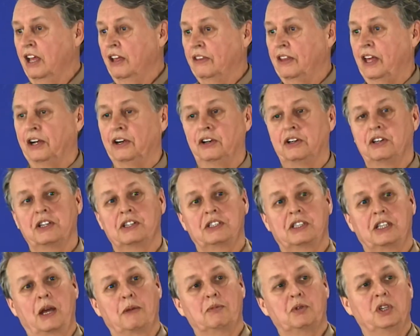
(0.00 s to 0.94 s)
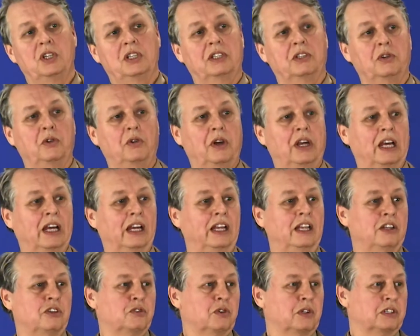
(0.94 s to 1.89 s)
that her deception to
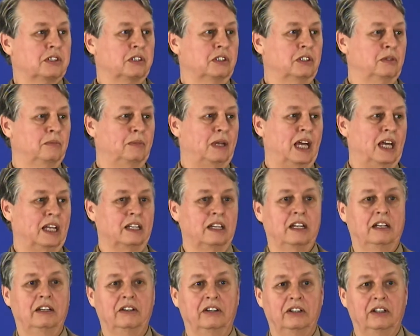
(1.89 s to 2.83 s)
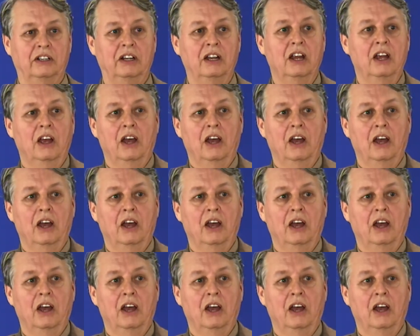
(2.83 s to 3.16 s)
interest her man in her